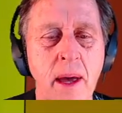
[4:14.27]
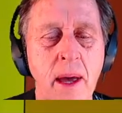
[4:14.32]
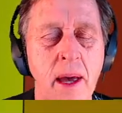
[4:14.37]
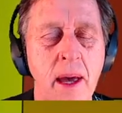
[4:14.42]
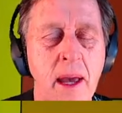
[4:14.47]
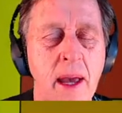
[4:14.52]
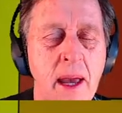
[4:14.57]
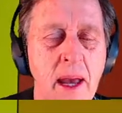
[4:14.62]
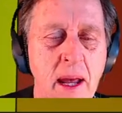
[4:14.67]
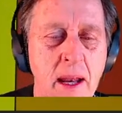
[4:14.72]

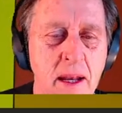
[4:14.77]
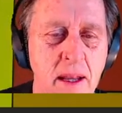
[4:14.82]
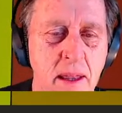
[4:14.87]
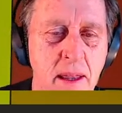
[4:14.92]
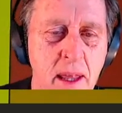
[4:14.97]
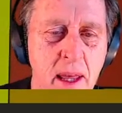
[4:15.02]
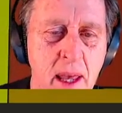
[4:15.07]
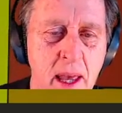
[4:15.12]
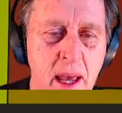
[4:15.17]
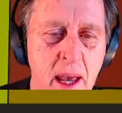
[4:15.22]
get the
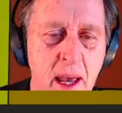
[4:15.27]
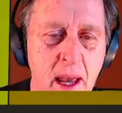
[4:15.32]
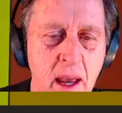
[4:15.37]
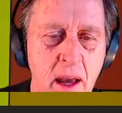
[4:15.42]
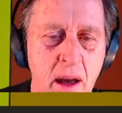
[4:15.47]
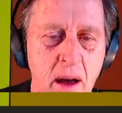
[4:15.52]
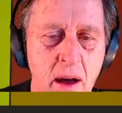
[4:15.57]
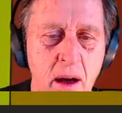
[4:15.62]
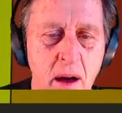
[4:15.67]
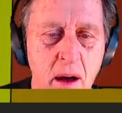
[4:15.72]
king
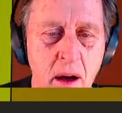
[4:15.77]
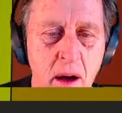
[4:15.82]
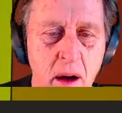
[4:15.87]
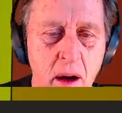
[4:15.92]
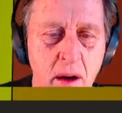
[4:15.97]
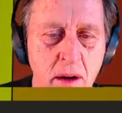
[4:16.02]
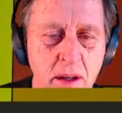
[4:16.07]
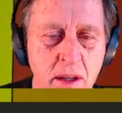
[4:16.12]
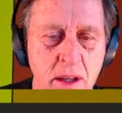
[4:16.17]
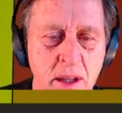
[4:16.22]

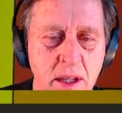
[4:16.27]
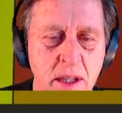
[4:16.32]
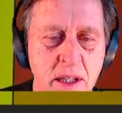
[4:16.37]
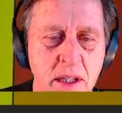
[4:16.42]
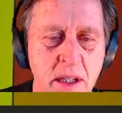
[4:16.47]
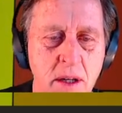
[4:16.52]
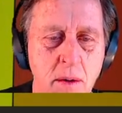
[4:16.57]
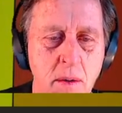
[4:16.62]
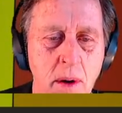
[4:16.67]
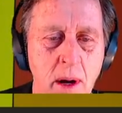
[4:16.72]
onto the
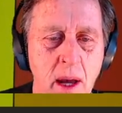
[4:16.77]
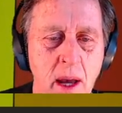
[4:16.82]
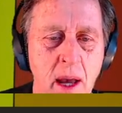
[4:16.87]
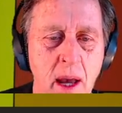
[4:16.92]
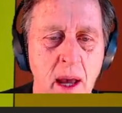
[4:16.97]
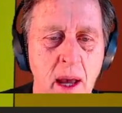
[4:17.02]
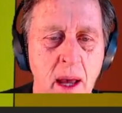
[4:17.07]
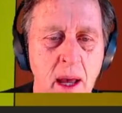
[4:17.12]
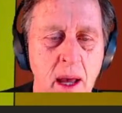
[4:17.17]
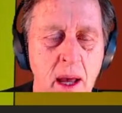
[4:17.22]
square,
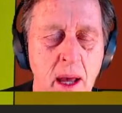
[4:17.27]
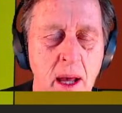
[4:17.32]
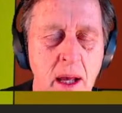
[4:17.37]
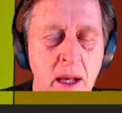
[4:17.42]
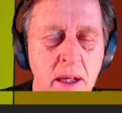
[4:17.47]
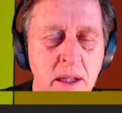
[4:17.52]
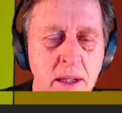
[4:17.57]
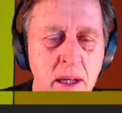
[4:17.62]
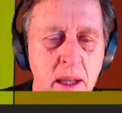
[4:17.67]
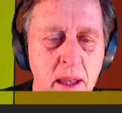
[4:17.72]

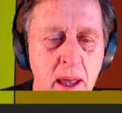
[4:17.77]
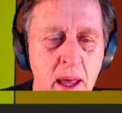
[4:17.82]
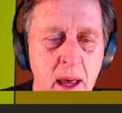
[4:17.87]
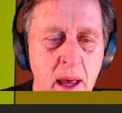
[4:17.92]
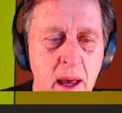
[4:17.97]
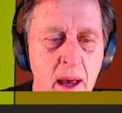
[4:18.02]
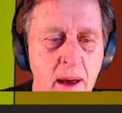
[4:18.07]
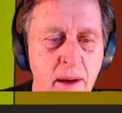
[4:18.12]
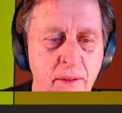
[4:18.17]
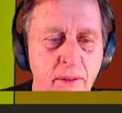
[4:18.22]
so that
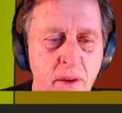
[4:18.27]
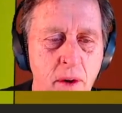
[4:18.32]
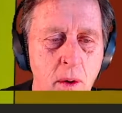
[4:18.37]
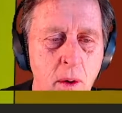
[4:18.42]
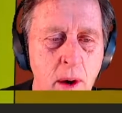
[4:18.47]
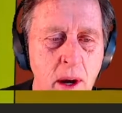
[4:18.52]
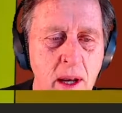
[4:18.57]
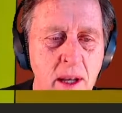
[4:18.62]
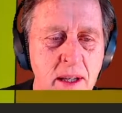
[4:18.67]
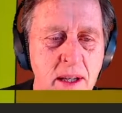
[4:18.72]
if
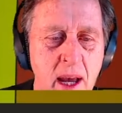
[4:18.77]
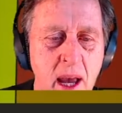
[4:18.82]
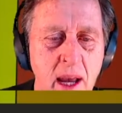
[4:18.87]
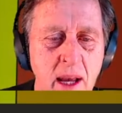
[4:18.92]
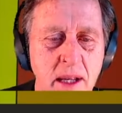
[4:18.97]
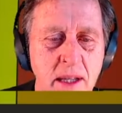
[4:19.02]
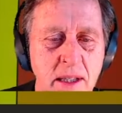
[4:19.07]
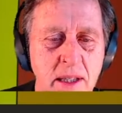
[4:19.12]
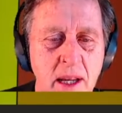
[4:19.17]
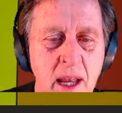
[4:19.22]
queen
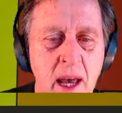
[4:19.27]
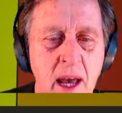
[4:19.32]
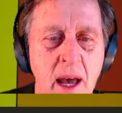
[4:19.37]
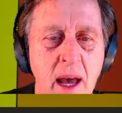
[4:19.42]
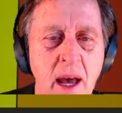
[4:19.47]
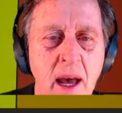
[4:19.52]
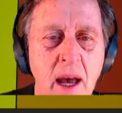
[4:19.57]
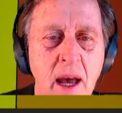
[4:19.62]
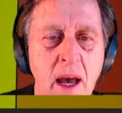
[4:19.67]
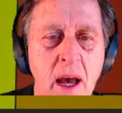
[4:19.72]
takes now,
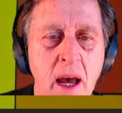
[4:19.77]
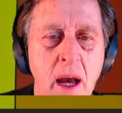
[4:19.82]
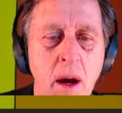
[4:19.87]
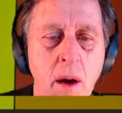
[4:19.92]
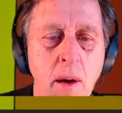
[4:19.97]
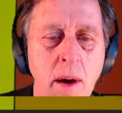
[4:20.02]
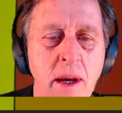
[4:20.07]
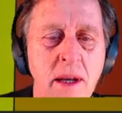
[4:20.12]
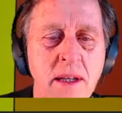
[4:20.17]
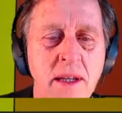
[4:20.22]

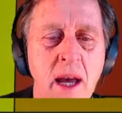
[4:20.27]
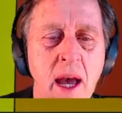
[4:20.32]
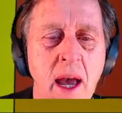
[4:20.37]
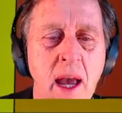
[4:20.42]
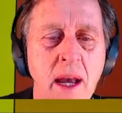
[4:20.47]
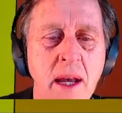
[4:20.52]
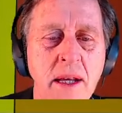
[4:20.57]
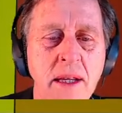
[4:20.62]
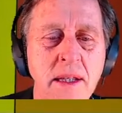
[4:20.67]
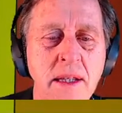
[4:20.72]
queen
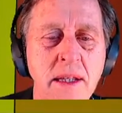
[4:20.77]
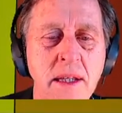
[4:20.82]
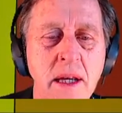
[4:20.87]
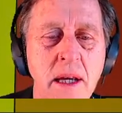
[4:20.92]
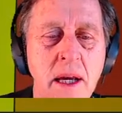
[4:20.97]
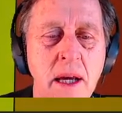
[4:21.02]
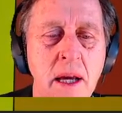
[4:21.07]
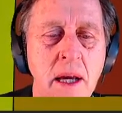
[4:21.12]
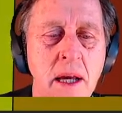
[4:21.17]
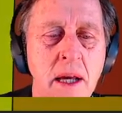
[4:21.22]
takes,
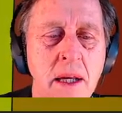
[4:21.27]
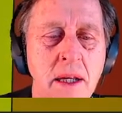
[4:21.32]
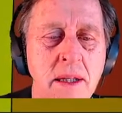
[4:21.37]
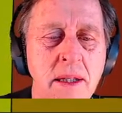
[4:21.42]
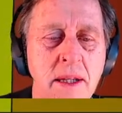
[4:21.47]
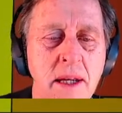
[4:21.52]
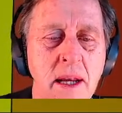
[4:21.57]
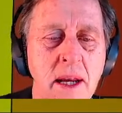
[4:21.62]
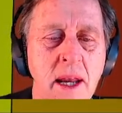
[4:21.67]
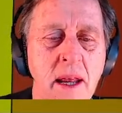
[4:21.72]

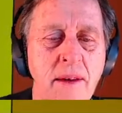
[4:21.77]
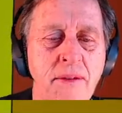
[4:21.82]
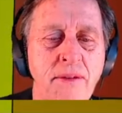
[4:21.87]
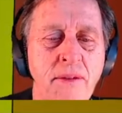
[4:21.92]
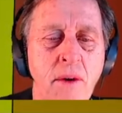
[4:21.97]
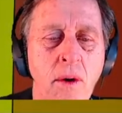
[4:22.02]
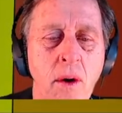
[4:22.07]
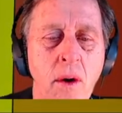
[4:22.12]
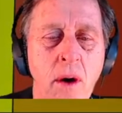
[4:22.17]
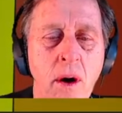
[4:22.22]

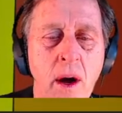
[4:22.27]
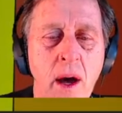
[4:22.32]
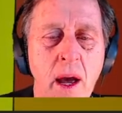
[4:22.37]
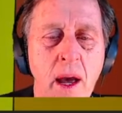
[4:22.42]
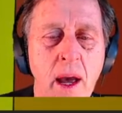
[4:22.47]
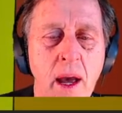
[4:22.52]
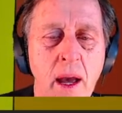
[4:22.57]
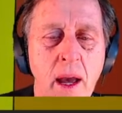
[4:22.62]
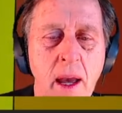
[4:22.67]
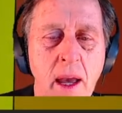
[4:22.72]
CD4,
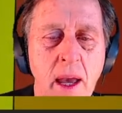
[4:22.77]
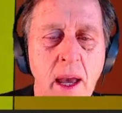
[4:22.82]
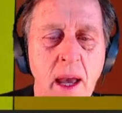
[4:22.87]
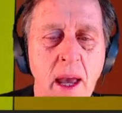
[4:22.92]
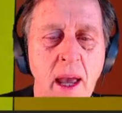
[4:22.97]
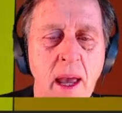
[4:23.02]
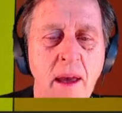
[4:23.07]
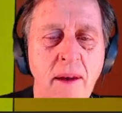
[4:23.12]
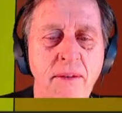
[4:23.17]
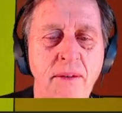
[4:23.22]
king
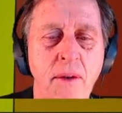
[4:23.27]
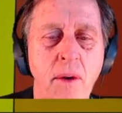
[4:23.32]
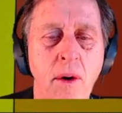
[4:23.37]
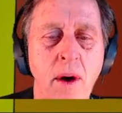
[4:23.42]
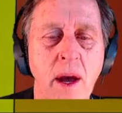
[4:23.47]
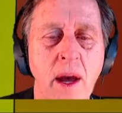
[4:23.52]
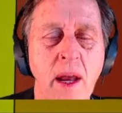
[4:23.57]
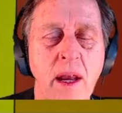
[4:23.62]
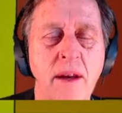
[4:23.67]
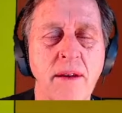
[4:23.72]
E4,
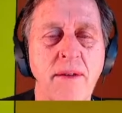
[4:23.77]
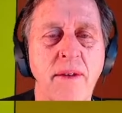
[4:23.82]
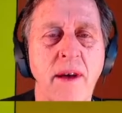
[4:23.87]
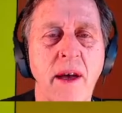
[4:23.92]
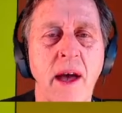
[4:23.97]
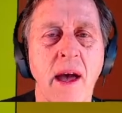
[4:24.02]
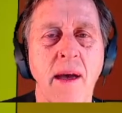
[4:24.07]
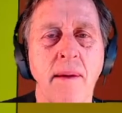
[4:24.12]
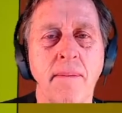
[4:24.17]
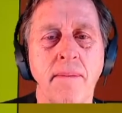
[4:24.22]
end of
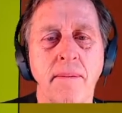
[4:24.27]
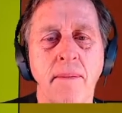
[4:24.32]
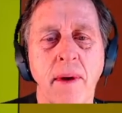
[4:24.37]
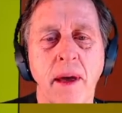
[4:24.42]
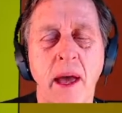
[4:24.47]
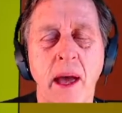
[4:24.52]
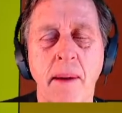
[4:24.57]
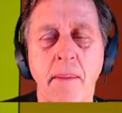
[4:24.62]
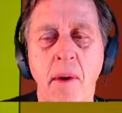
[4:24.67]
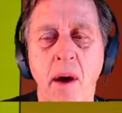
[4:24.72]
game.
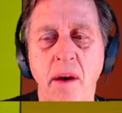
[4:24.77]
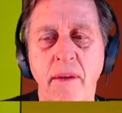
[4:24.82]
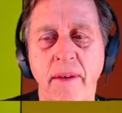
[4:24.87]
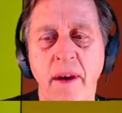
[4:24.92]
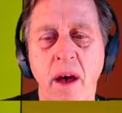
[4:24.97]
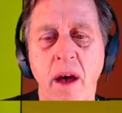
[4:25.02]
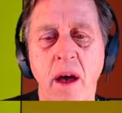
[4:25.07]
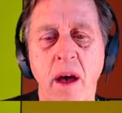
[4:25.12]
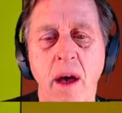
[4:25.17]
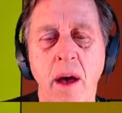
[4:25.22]
Game over.
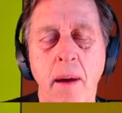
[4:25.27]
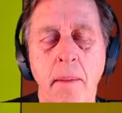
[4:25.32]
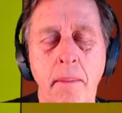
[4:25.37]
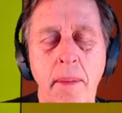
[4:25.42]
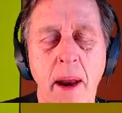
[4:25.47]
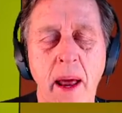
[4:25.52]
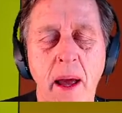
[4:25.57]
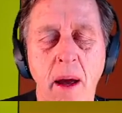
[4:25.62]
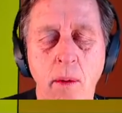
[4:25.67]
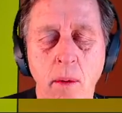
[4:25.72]

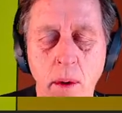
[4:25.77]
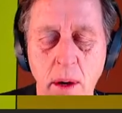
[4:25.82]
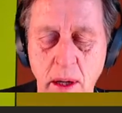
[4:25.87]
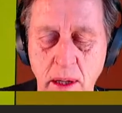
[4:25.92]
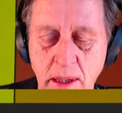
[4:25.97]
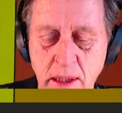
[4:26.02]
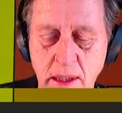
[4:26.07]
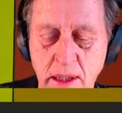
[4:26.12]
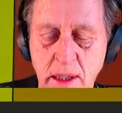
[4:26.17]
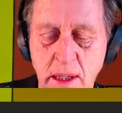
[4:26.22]
Black
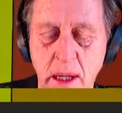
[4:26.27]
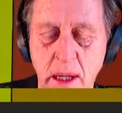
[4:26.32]
wins.